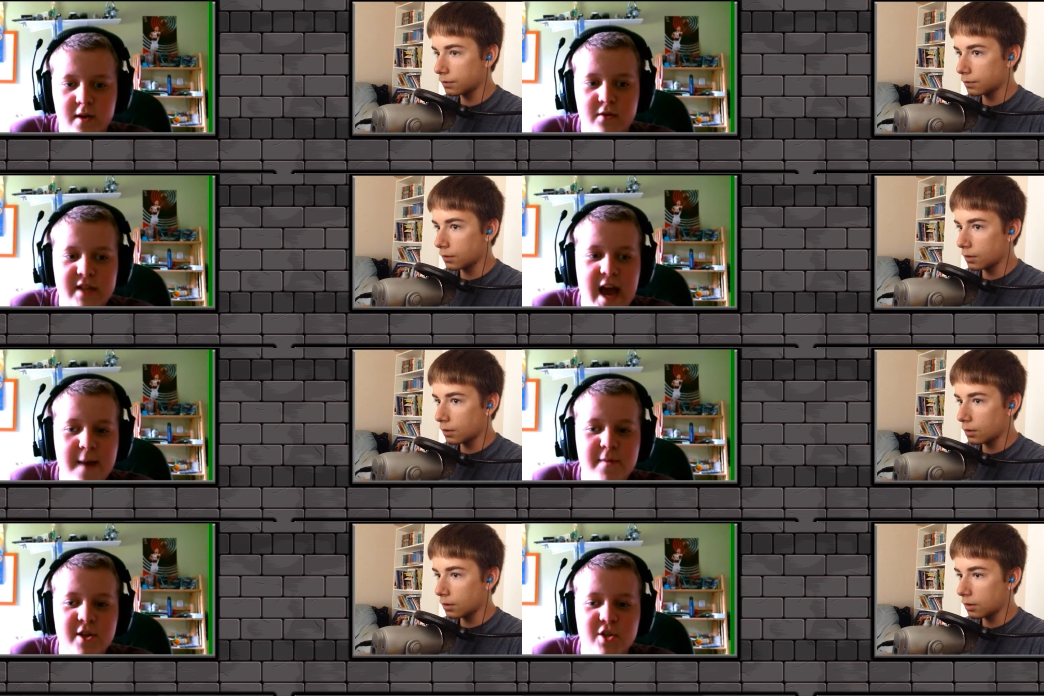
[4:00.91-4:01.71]
Speaker 1: It was
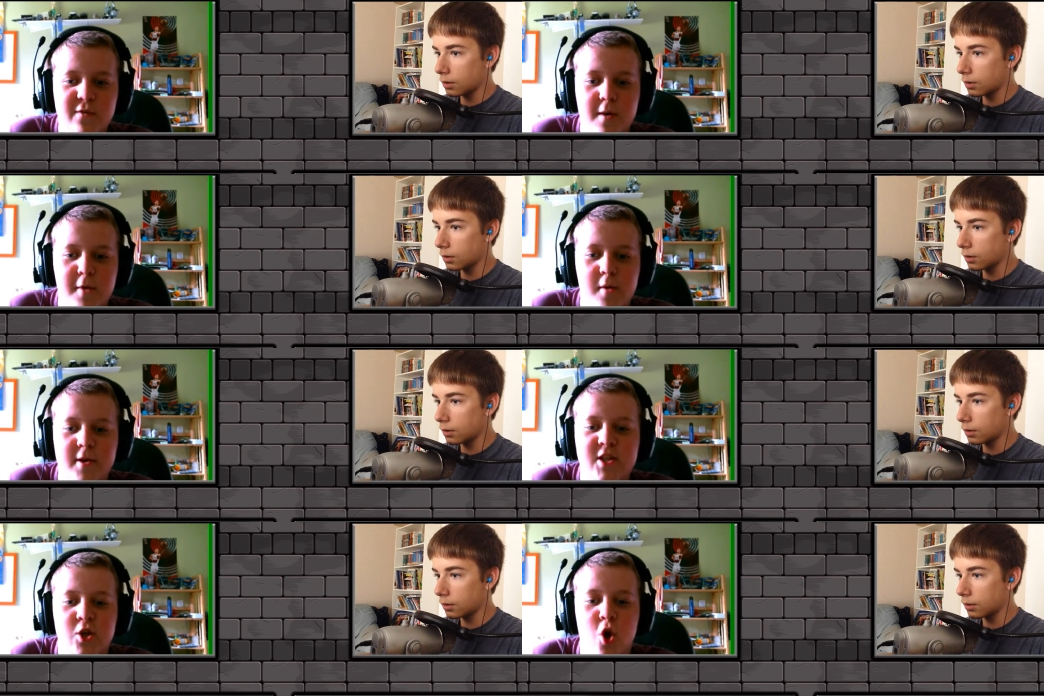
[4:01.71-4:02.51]
happy just for a moment.
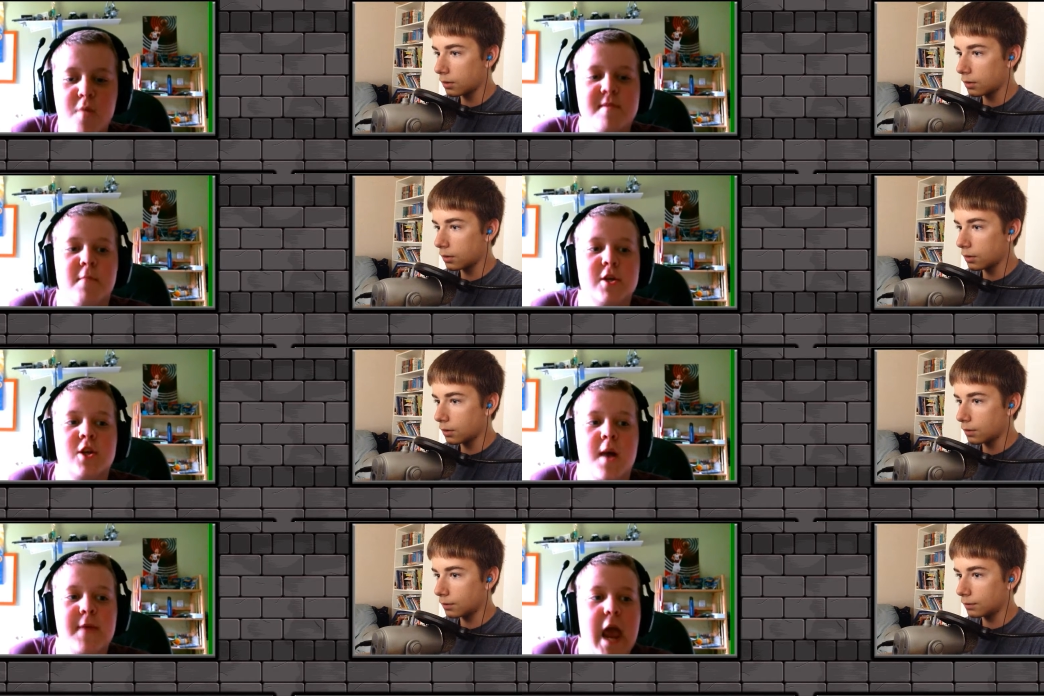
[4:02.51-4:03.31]
It's like, nope, you must
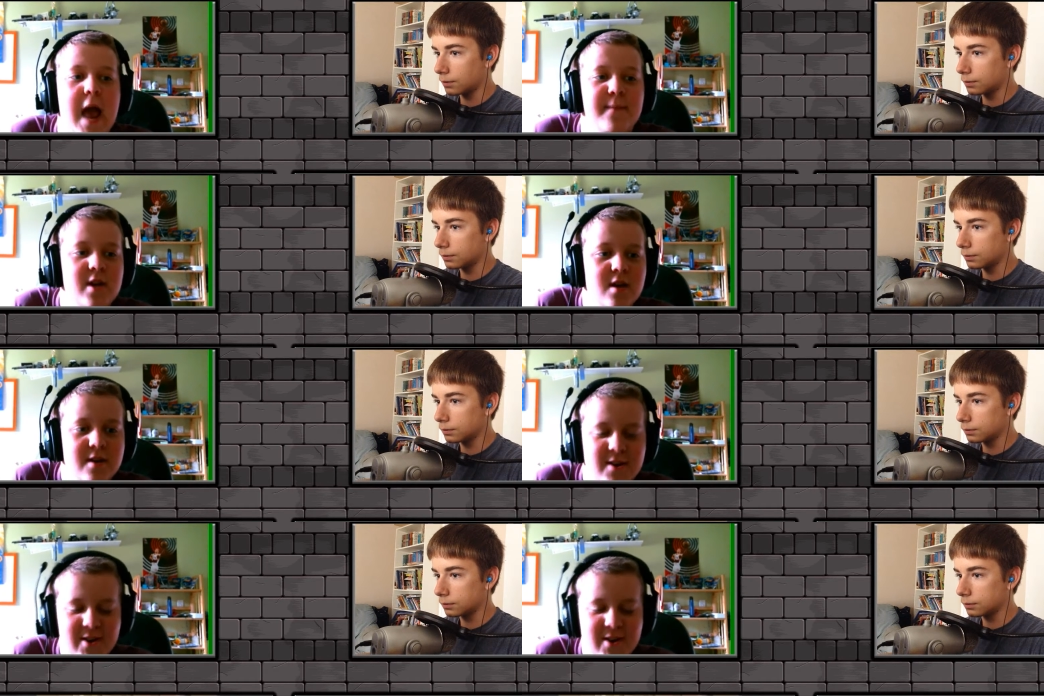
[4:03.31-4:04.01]
not be happy.